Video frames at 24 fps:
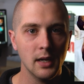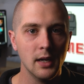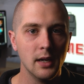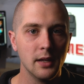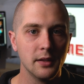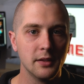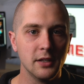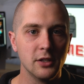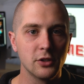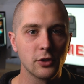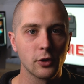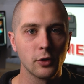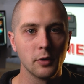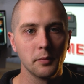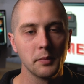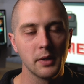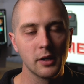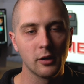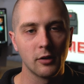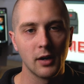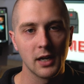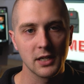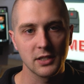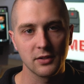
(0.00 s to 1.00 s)
These are going to be
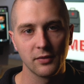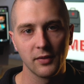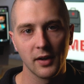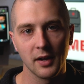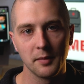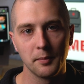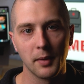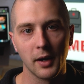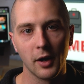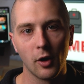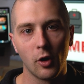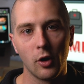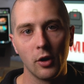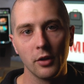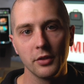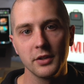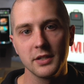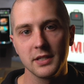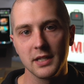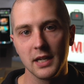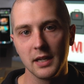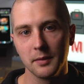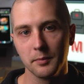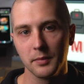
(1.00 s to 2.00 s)
classified by all the
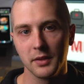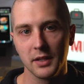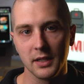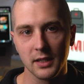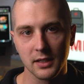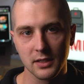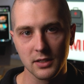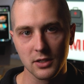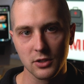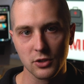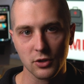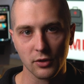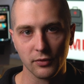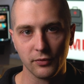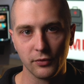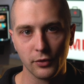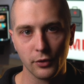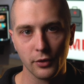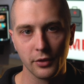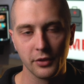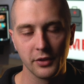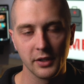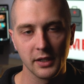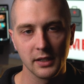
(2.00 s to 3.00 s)
same things as your
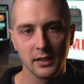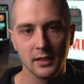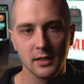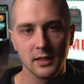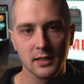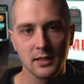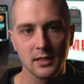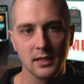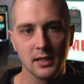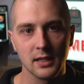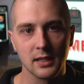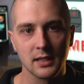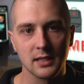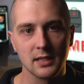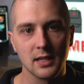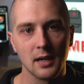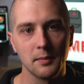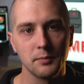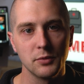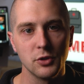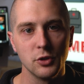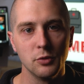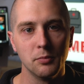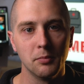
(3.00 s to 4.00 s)
full thickness,
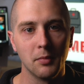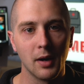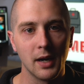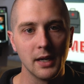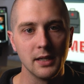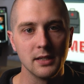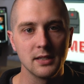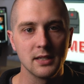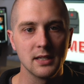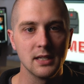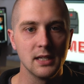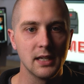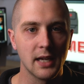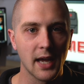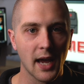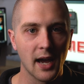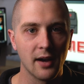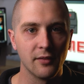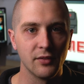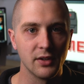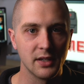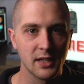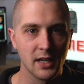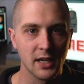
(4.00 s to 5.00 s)
except you might see
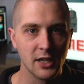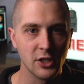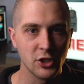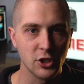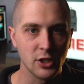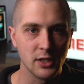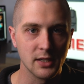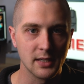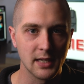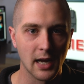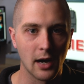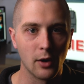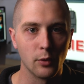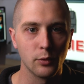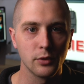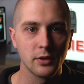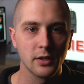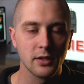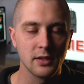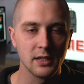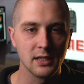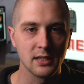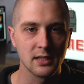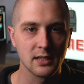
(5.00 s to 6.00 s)
cavitation down
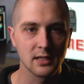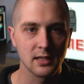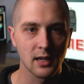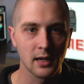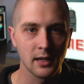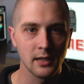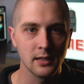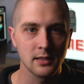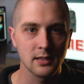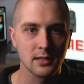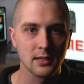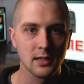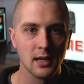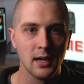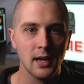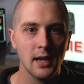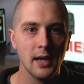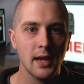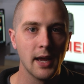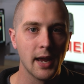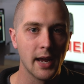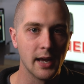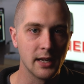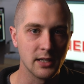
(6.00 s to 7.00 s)
to these sites,
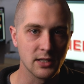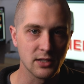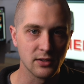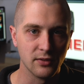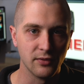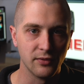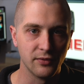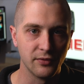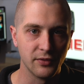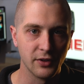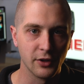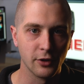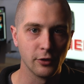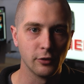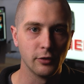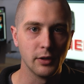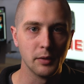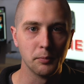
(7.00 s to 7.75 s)
and severely